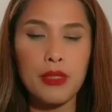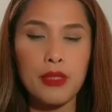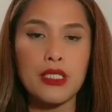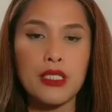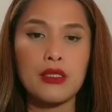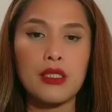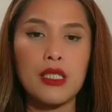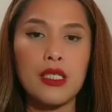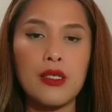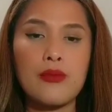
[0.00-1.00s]

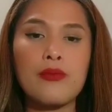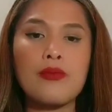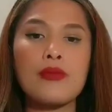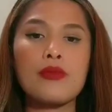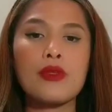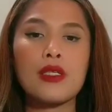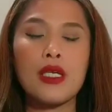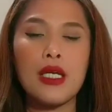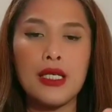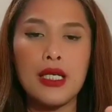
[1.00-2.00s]
patiently,
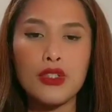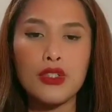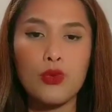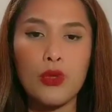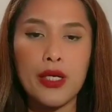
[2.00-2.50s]
and as you